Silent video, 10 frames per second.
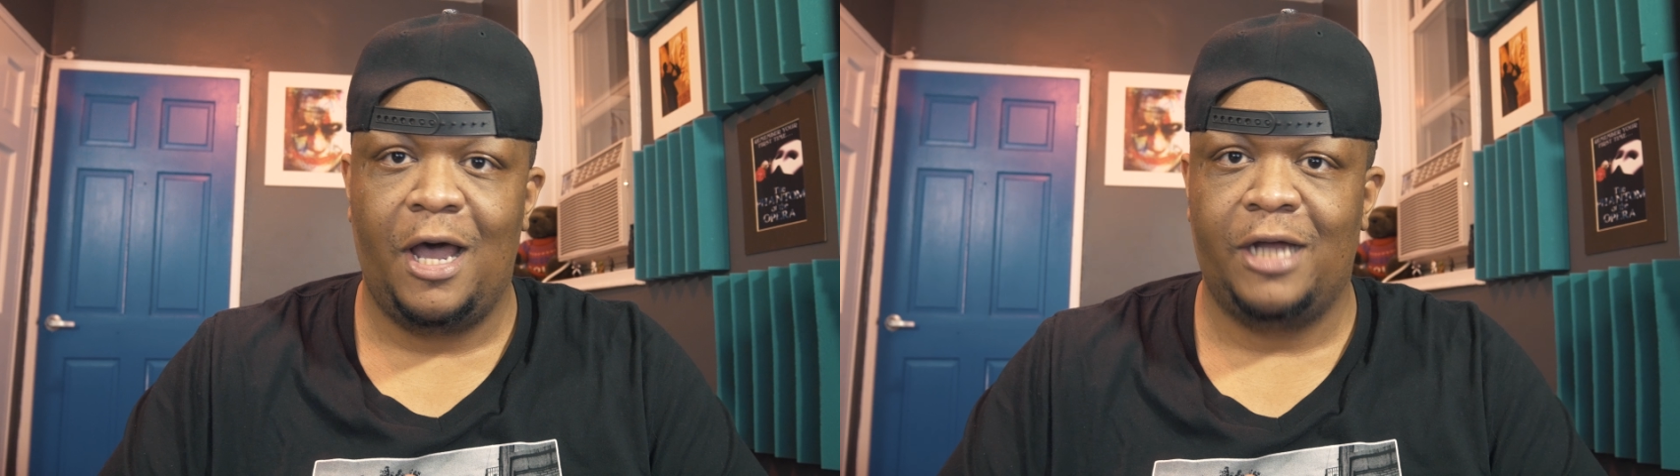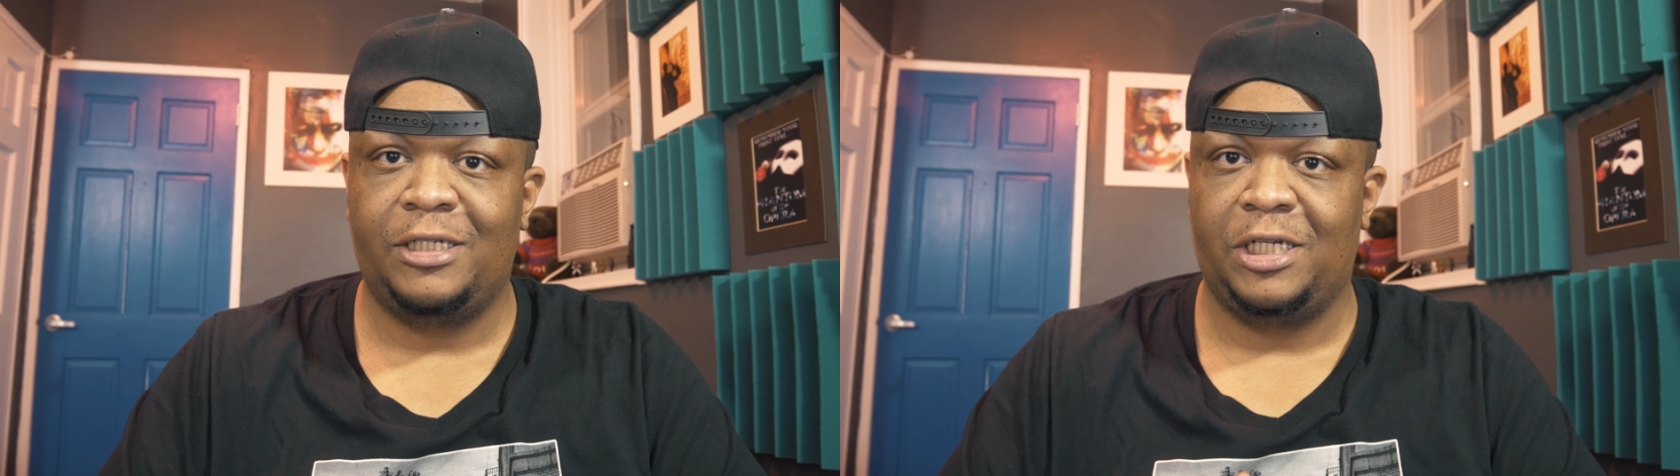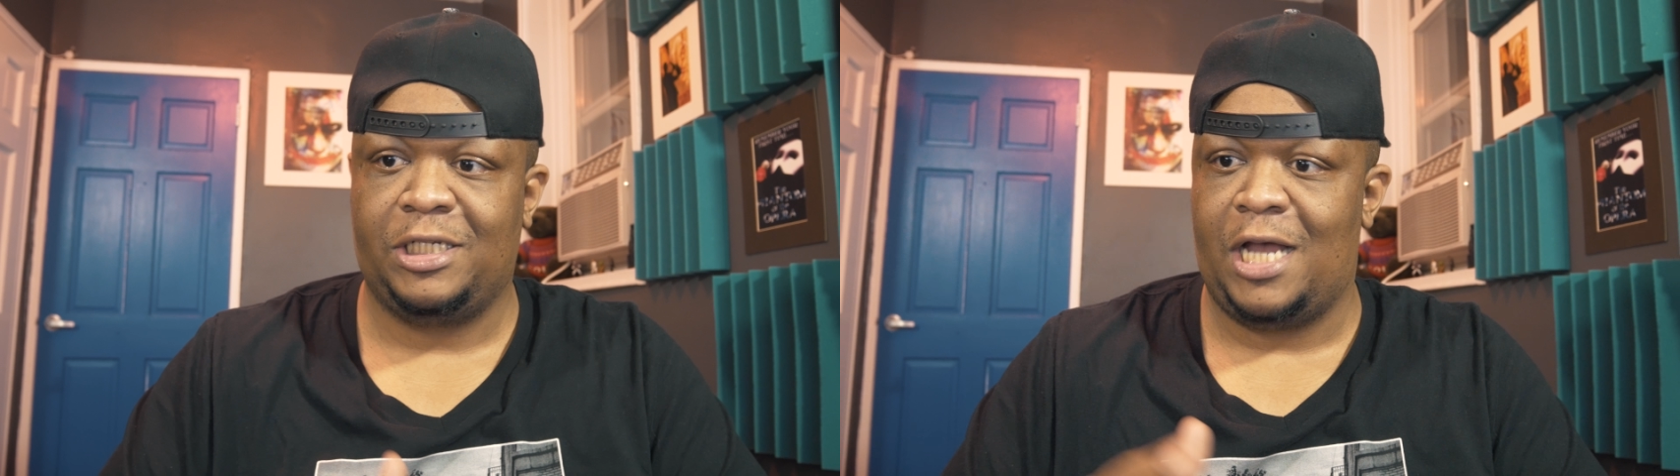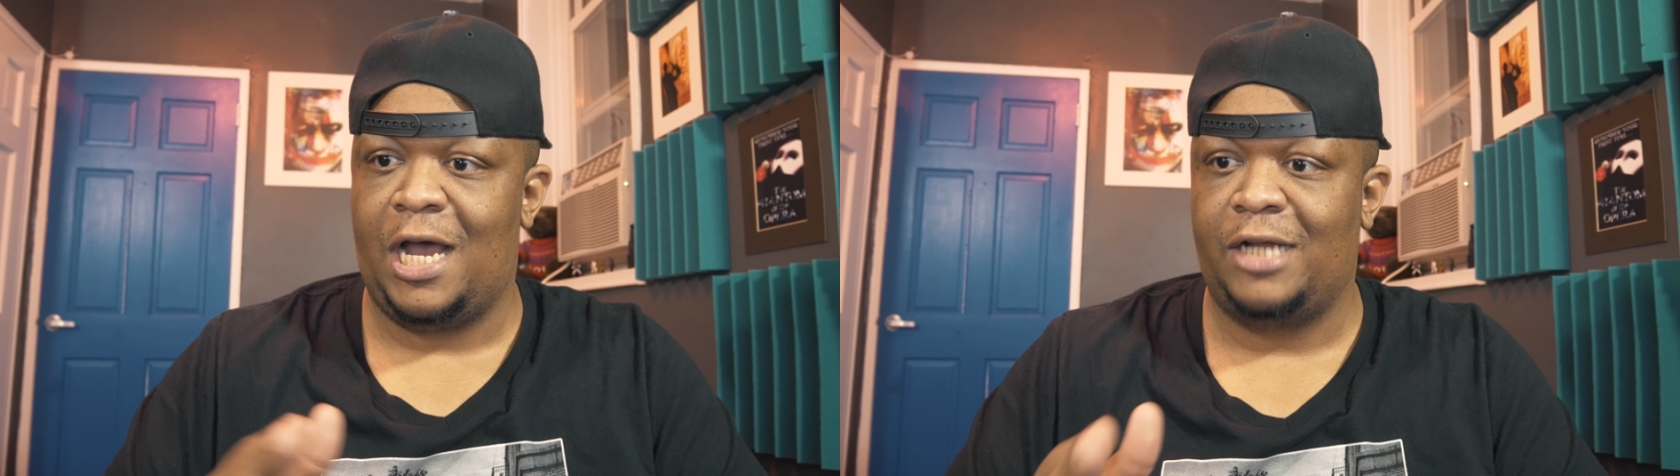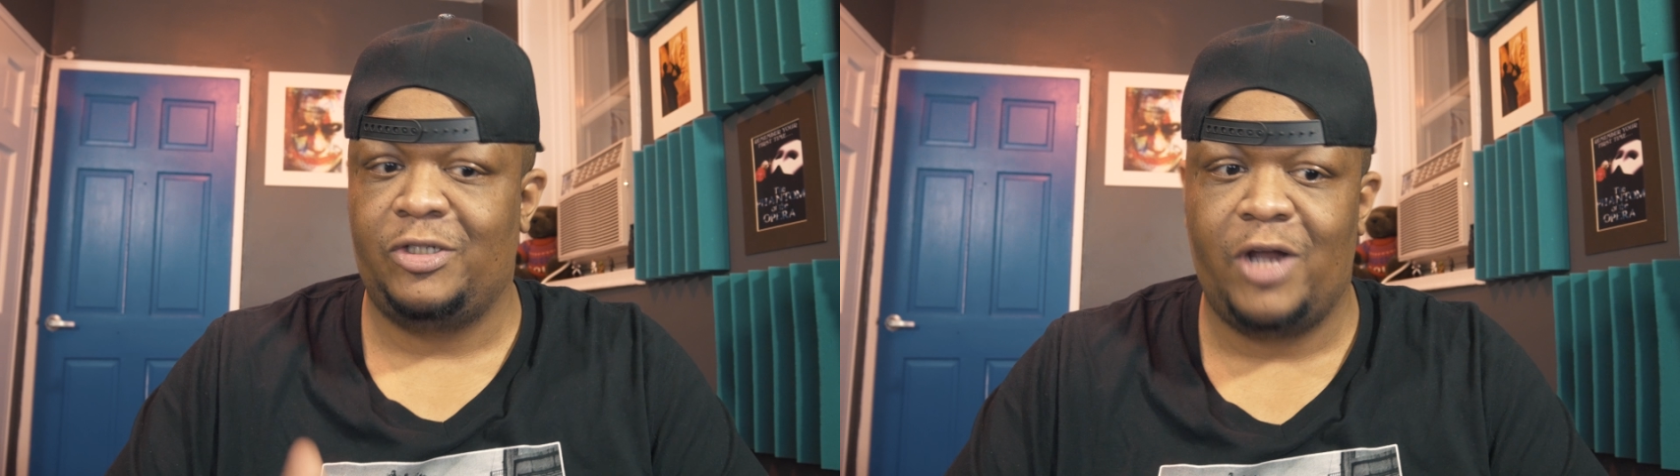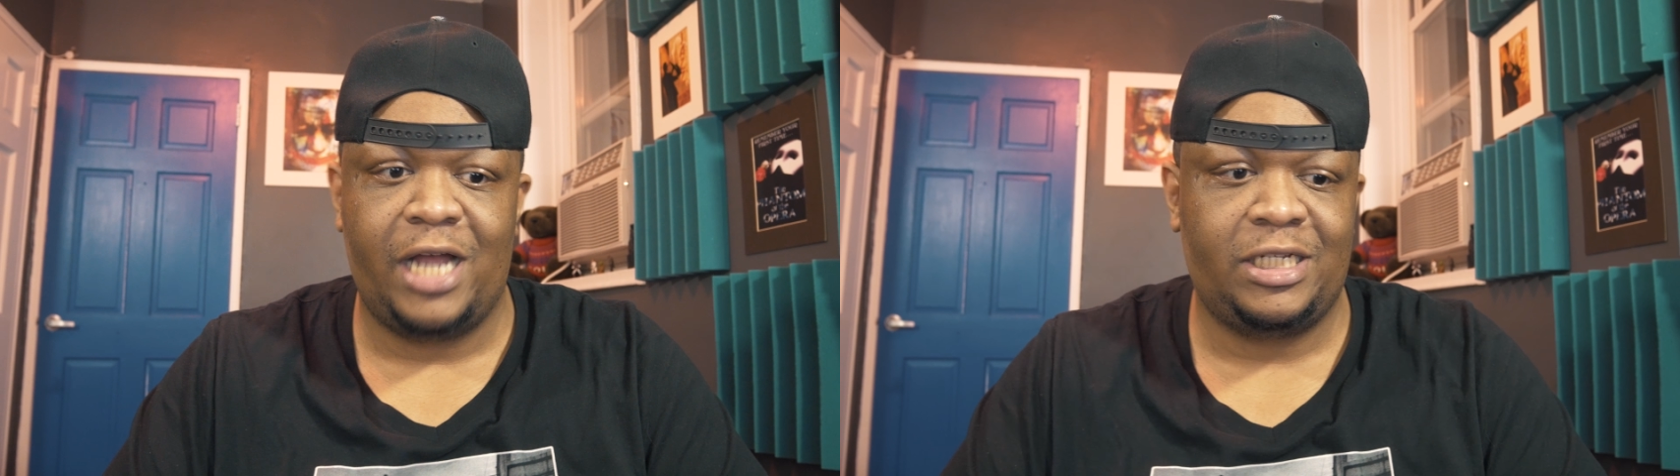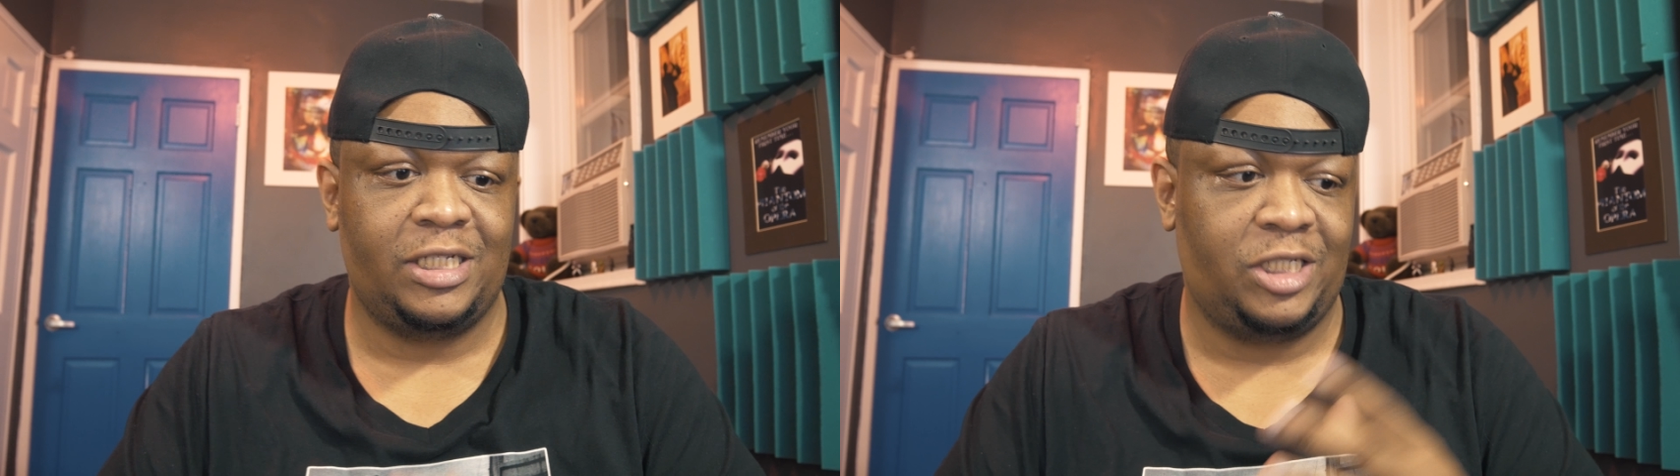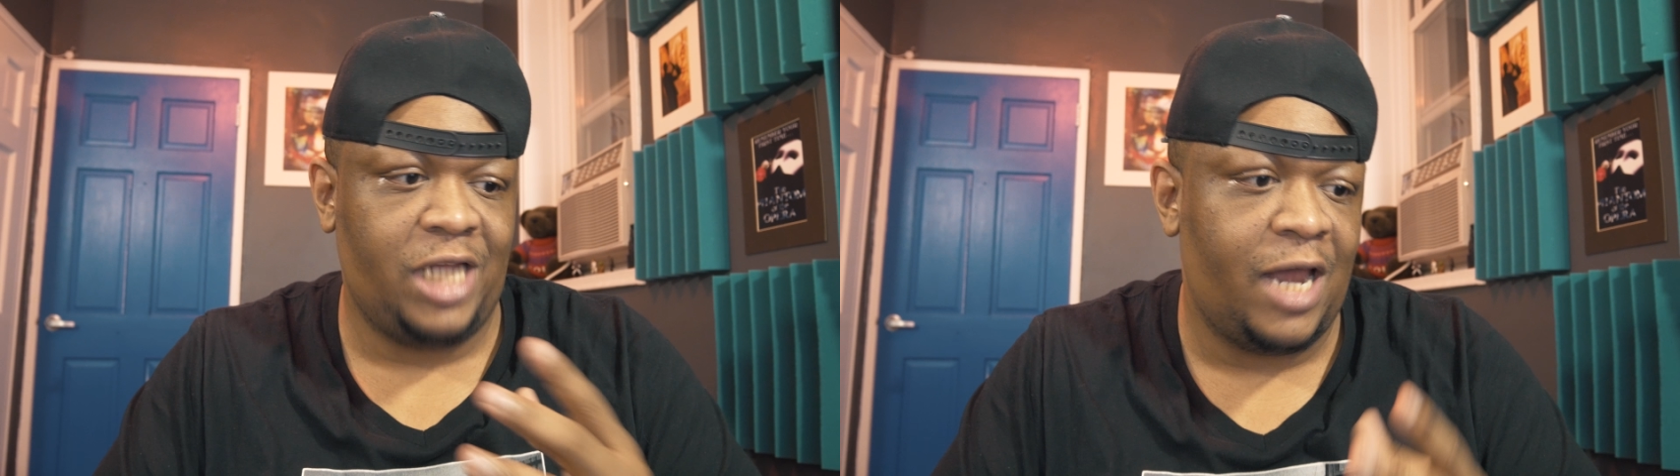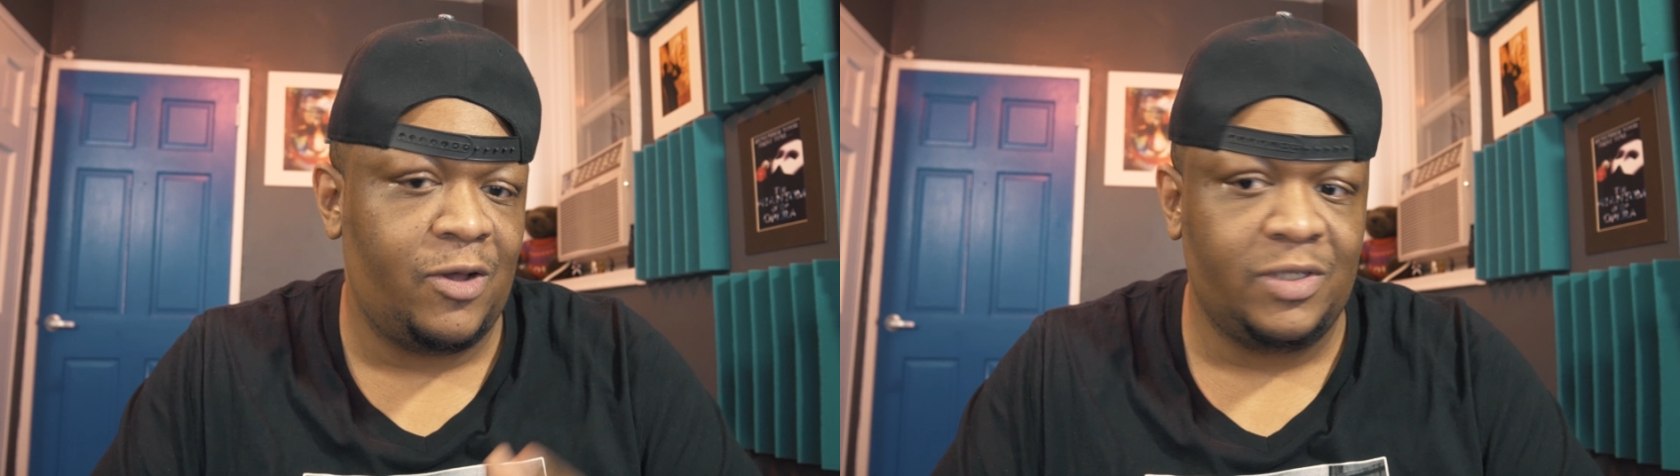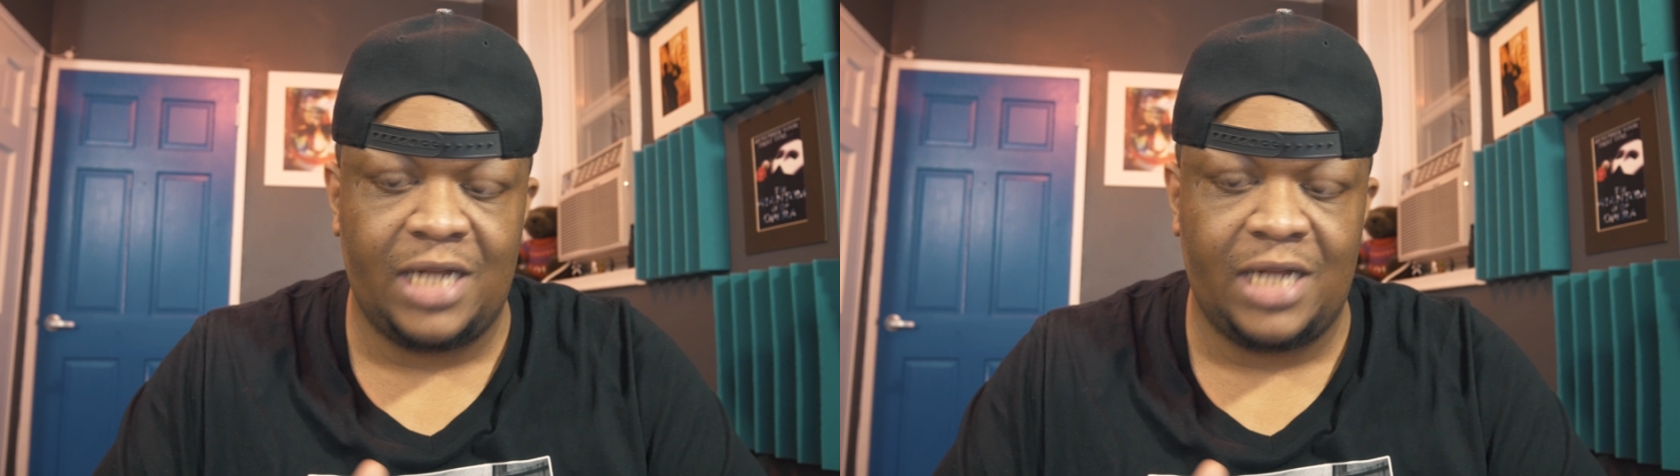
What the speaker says: adjust contrast and shadows